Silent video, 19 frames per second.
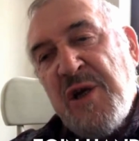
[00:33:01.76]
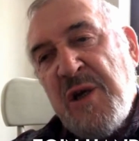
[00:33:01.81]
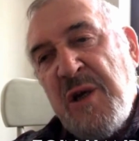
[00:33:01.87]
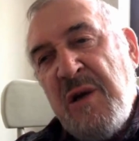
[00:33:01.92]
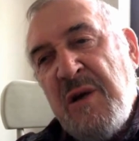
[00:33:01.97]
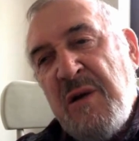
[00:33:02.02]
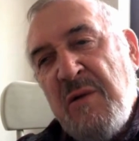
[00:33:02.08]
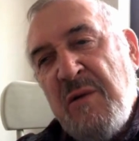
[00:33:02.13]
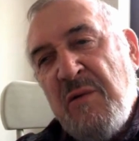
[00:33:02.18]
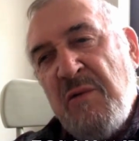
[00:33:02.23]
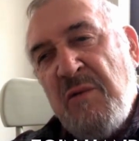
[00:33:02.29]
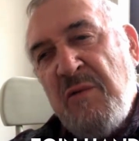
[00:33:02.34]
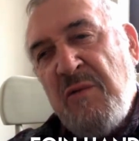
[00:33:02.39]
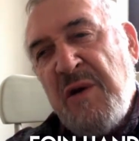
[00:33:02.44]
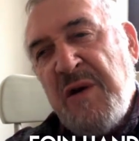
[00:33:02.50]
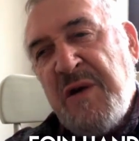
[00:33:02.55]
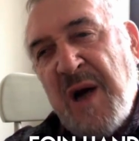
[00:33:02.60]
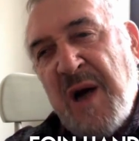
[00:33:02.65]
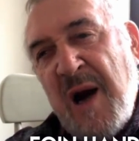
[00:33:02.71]
I actually
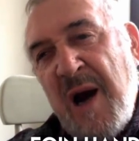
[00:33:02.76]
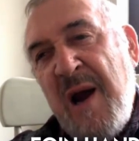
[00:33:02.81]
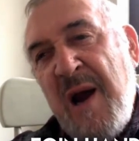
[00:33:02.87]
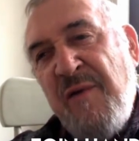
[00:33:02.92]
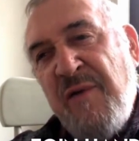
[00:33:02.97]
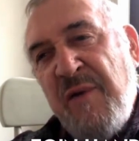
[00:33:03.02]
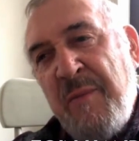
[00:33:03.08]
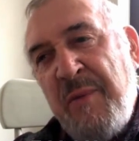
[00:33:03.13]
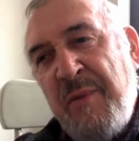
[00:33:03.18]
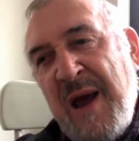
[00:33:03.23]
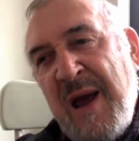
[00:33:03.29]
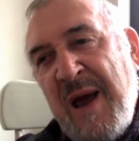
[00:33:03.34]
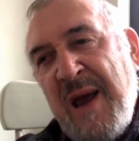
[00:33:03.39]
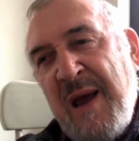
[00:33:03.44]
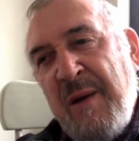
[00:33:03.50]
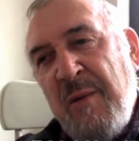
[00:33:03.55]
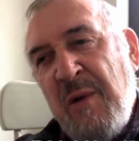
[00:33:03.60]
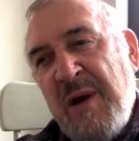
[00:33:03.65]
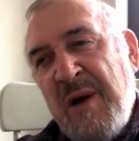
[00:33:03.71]
retired from
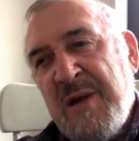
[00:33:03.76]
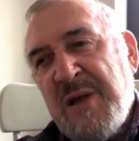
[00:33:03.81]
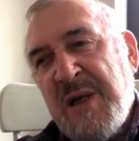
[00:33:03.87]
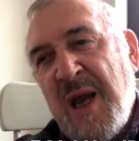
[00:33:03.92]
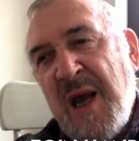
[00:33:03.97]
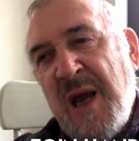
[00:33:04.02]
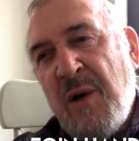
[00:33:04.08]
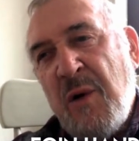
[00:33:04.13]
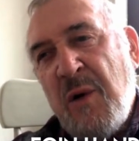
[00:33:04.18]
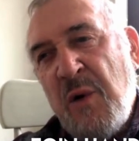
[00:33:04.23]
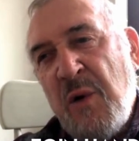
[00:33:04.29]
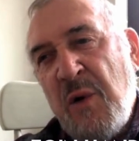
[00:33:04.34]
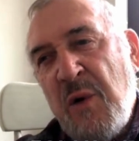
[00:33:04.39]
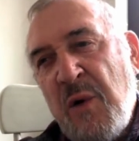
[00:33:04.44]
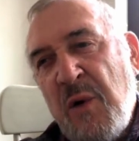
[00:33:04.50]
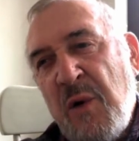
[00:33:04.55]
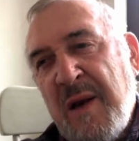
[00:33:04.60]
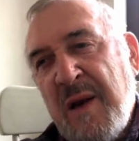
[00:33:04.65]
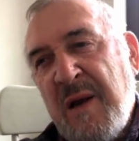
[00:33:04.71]
playing was that I
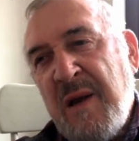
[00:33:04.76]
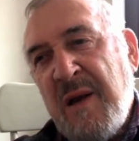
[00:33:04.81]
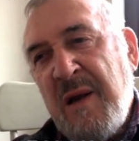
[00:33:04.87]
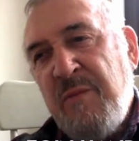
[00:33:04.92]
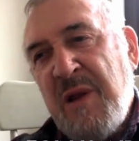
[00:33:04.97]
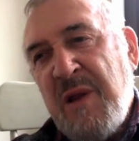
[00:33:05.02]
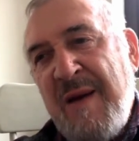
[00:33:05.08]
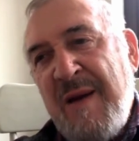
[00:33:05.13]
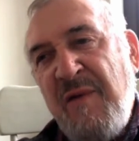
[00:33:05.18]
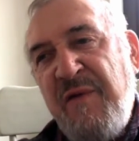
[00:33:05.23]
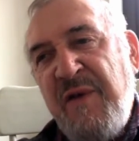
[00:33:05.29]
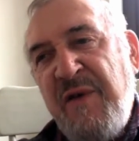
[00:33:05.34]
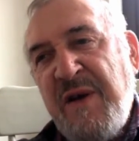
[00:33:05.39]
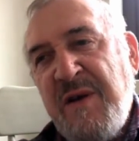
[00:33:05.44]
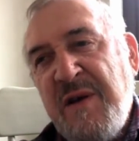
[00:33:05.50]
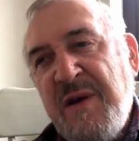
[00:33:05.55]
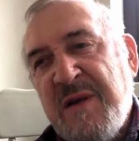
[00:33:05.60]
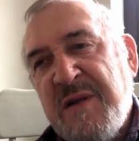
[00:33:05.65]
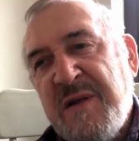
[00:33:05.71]
could not keep the level of
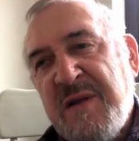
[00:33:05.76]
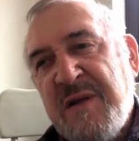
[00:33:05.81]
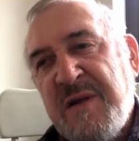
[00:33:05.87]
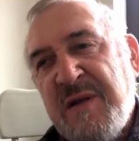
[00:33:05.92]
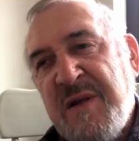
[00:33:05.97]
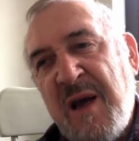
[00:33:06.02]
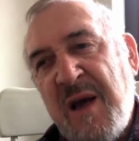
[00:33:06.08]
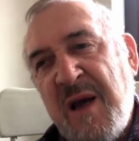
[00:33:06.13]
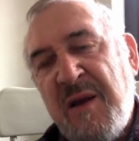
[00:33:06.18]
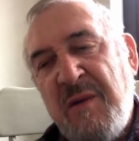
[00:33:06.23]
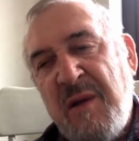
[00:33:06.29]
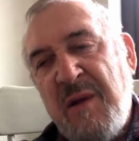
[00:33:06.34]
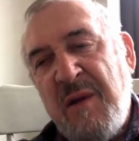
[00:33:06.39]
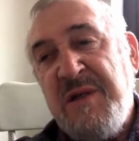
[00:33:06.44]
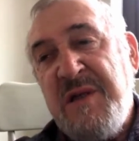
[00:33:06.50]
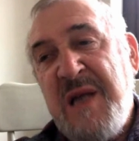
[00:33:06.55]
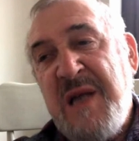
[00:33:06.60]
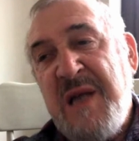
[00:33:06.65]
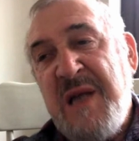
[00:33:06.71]
fitness
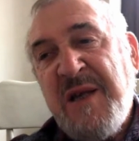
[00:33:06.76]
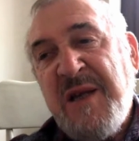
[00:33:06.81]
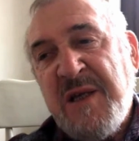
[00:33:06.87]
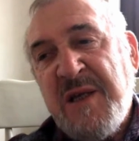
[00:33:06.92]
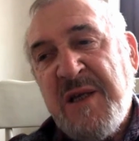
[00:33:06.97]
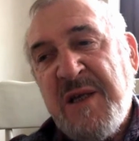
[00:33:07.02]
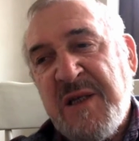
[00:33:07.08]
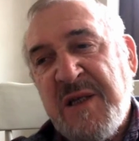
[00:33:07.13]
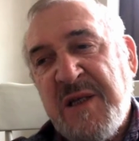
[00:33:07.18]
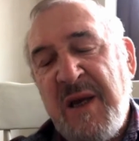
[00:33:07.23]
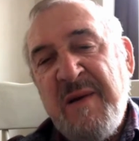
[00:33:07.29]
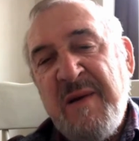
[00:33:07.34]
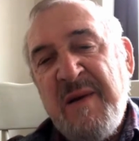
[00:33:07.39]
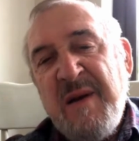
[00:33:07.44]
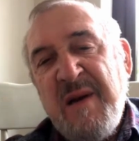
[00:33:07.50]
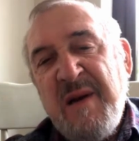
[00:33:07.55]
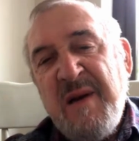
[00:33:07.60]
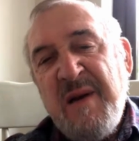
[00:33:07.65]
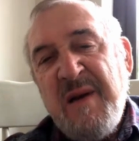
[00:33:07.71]
that was necessary.
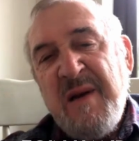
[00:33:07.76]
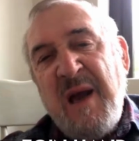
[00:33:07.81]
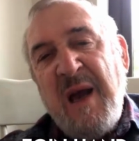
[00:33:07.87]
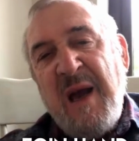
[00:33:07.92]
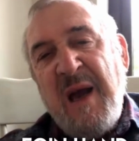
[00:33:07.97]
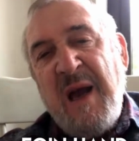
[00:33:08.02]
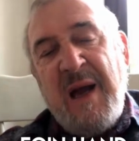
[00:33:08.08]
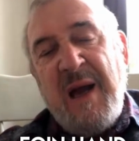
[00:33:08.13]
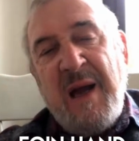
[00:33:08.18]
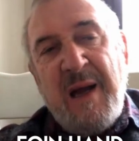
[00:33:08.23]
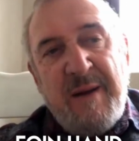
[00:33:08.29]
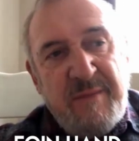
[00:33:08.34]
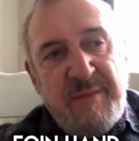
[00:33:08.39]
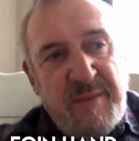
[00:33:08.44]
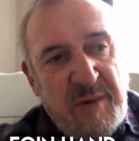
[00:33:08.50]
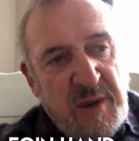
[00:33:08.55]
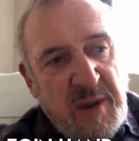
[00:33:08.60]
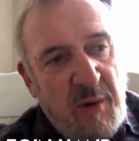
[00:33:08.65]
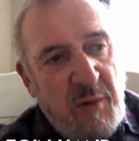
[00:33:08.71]

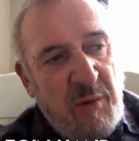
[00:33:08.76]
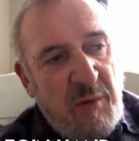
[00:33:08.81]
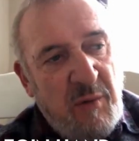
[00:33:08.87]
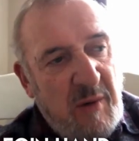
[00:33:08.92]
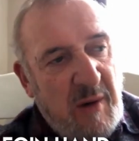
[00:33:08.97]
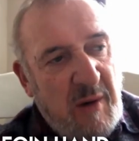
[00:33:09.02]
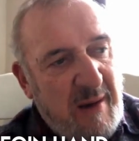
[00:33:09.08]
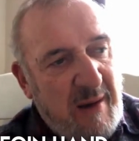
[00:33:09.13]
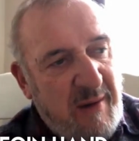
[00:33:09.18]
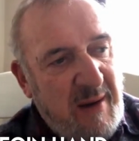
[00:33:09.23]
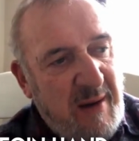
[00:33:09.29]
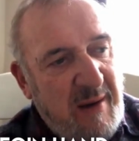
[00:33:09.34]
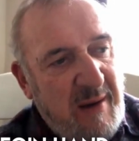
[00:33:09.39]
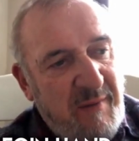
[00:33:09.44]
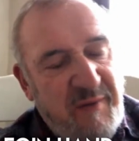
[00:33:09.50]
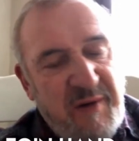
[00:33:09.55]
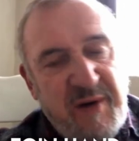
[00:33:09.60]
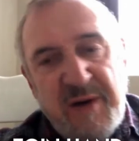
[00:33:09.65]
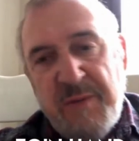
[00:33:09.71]

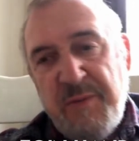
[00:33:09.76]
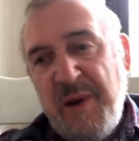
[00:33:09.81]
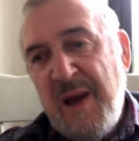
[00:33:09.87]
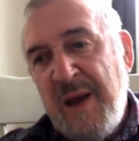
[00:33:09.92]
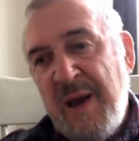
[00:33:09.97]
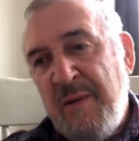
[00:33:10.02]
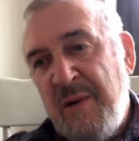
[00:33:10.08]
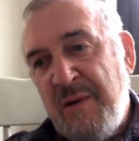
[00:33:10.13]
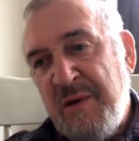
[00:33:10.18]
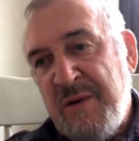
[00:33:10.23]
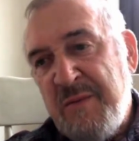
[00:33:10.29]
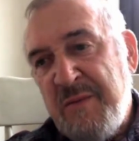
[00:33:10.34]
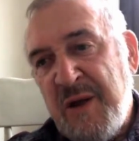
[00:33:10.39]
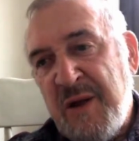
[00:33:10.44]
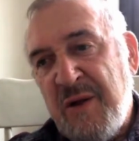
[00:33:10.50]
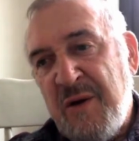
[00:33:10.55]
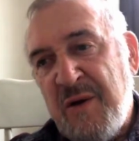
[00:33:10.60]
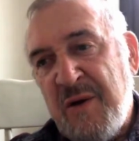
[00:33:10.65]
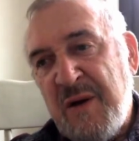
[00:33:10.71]
So I think I finished
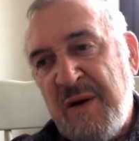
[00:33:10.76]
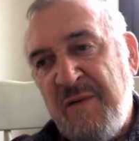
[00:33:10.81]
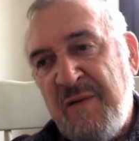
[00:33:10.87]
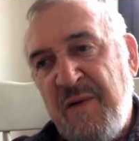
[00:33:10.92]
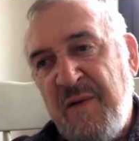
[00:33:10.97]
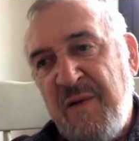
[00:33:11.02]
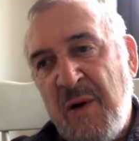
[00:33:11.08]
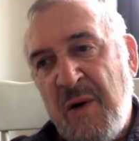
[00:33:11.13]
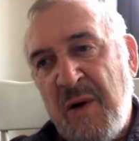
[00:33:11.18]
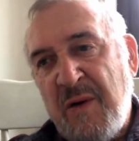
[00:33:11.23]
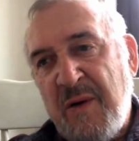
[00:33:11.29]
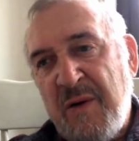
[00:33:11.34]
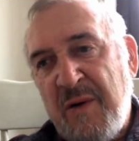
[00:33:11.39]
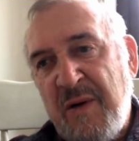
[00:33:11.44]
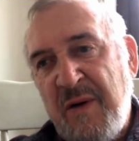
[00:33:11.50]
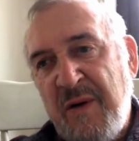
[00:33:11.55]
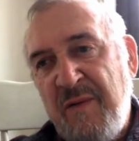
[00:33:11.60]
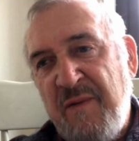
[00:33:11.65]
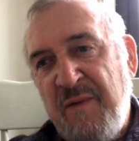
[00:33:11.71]
playing when I was about
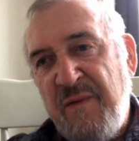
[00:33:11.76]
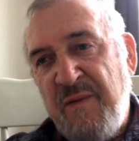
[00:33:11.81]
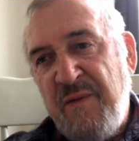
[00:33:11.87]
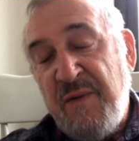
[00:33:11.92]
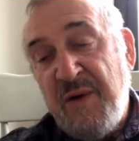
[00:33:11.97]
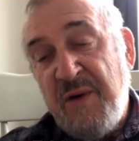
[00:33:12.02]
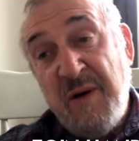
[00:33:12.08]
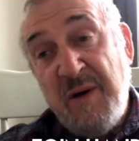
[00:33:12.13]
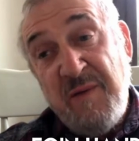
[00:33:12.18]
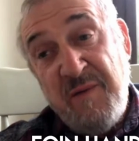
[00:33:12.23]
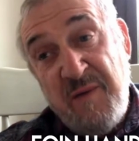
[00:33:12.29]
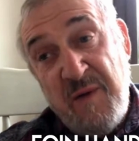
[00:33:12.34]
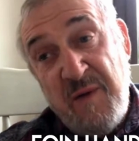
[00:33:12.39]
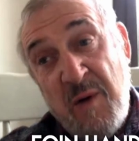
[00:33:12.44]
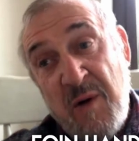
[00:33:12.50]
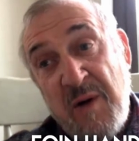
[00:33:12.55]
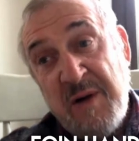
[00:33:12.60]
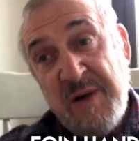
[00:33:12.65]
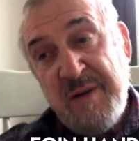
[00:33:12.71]

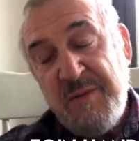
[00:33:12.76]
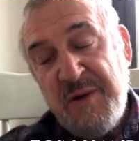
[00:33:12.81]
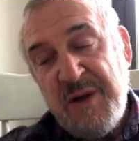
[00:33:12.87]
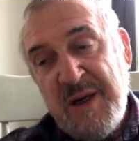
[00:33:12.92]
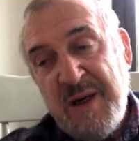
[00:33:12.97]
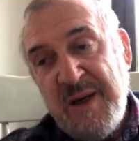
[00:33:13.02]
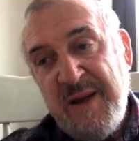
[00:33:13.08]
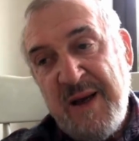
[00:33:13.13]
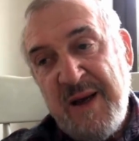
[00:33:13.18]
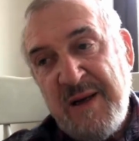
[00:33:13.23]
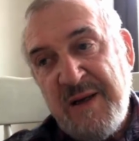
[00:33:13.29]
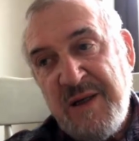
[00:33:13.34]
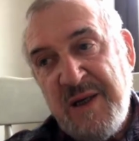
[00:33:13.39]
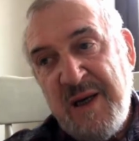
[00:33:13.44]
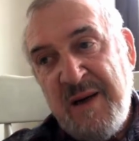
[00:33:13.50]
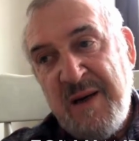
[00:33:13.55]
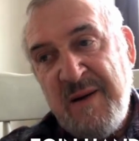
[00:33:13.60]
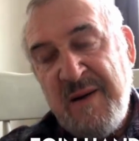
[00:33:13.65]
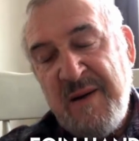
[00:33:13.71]
34, something like
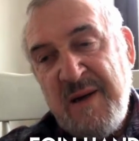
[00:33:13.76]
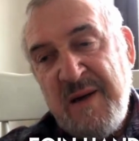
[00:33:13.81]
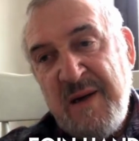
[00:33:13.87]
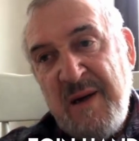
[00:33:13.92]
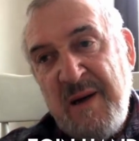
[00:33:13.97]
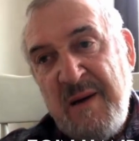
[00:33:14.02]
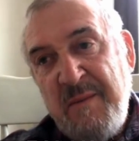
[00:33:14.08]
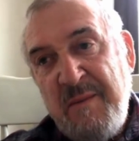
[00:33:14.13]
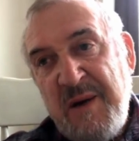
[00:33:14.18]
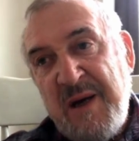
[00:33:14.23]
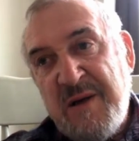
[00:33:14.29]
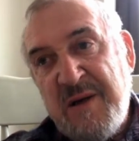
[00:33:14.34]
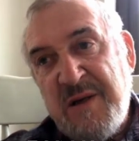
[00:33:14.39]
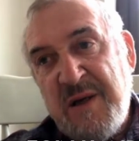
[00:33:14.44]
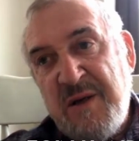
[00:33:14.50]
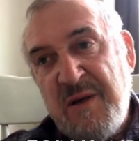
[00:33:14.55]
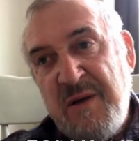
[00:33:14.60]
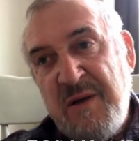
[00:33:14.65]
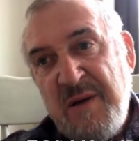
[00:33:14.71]
that, yeah.
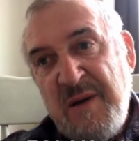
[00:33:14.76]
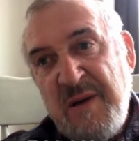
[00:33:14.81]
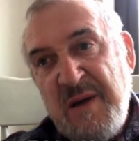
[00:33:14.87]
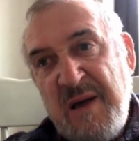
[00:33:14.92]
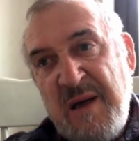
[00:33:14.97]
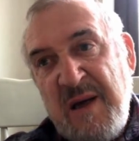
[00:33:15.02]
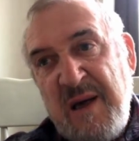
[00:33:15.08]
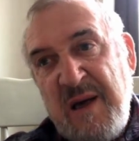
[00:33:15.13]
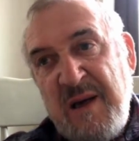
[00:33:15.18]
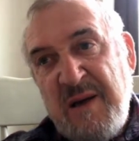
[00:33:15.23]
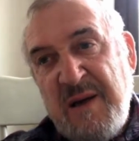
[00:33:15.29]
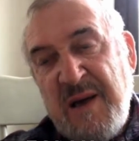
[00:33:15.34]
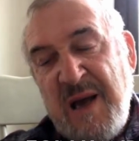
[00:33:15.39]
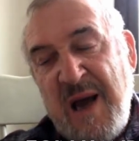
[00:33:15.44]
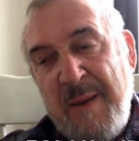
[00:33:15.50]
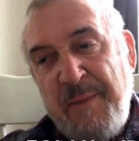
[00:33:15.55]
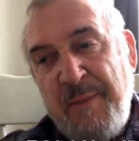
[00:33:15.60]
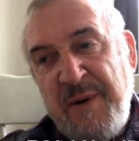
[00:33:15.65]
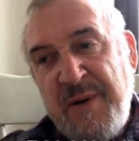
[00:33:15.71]
Because it
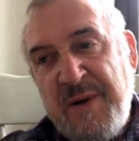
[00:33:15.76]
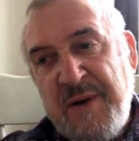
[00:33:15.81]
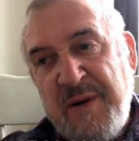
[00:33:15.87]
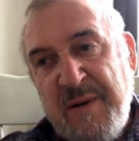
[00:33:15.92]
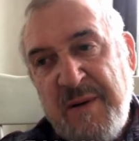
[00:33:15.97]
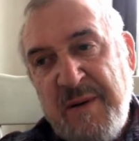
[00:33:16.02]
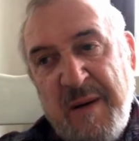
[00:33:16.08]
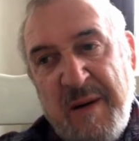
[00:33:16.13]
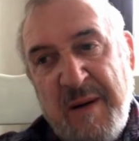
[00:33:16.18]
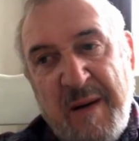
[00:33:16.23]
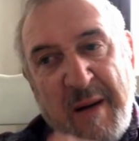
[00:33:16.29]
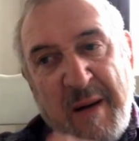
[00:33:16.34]
had happened,